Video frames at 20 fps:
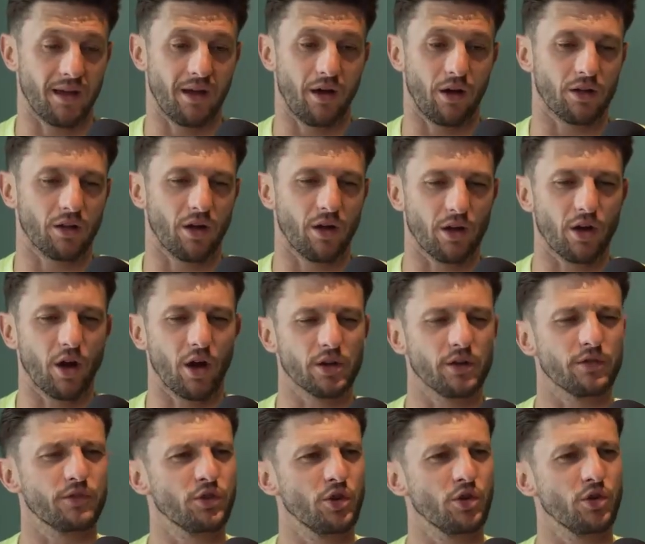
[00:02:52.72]
I
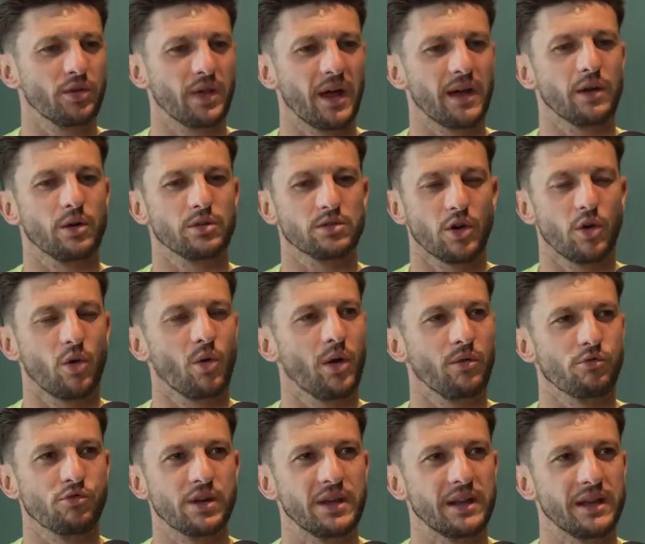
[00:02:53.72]
kind of knew then, I was like, oh,
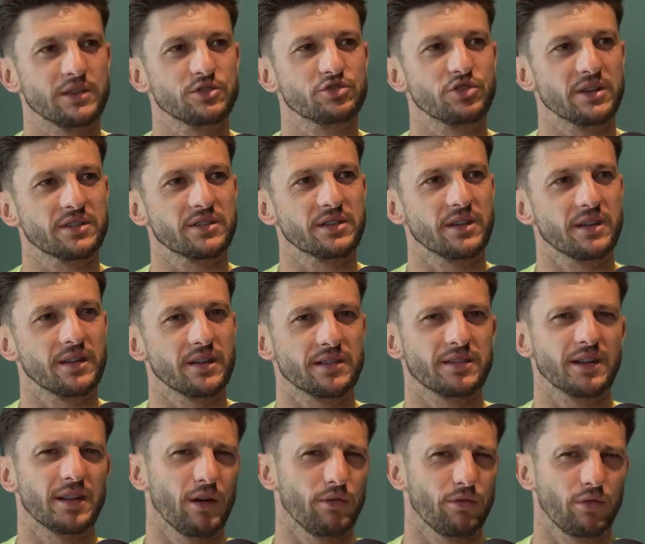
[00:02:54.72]
I'm really interested in
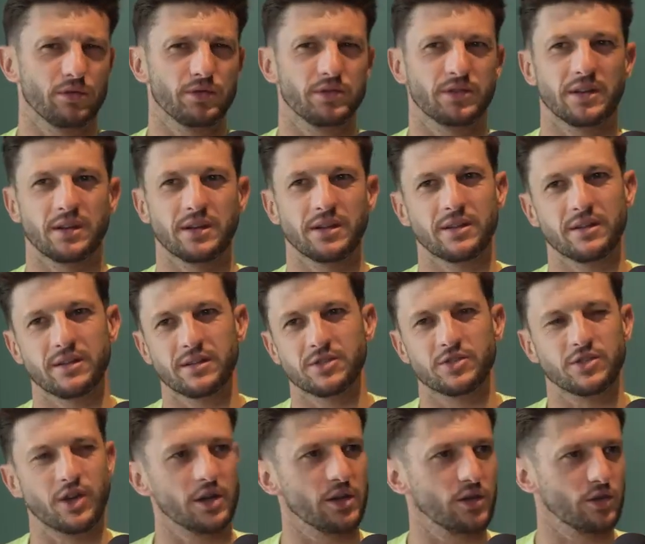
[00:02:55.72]
this. And I've obviously
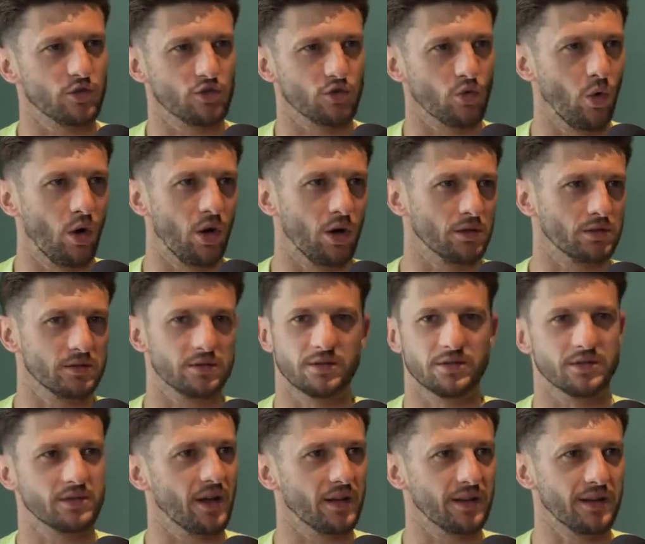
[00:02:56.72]
studied the squad,
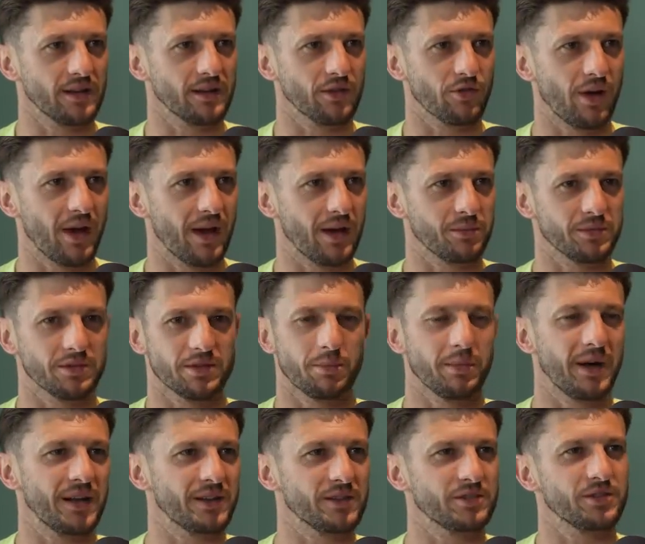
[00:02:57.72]
studied Graham as the
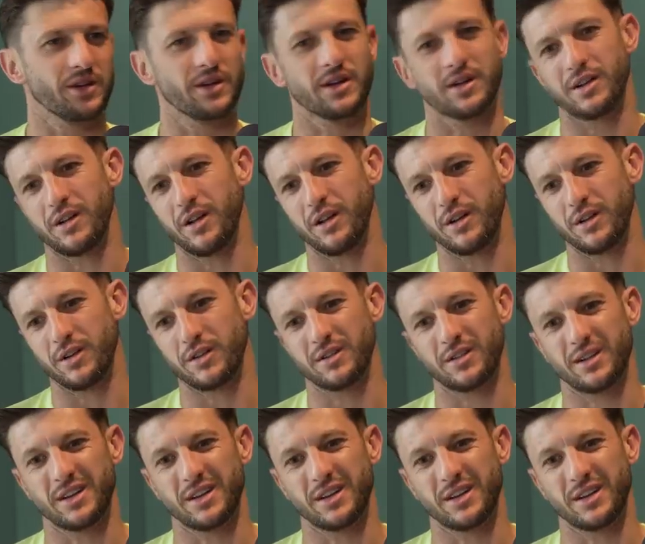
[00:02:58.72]
manager, like looked